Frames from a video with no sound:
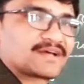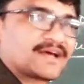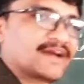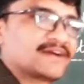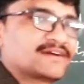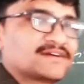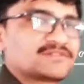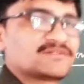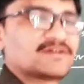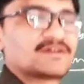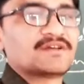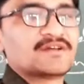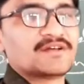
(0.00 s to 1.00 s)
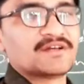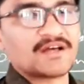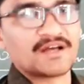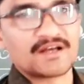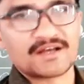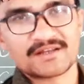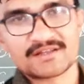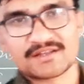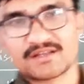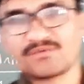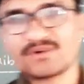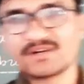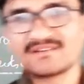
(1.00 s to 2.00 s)
And the
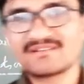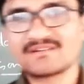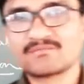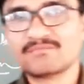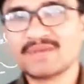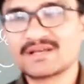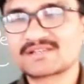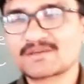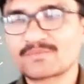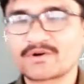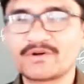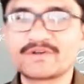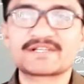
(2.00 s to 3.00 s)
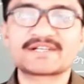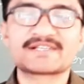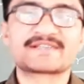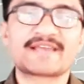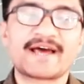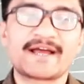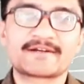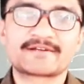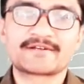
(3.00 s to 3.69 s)
one major provision is that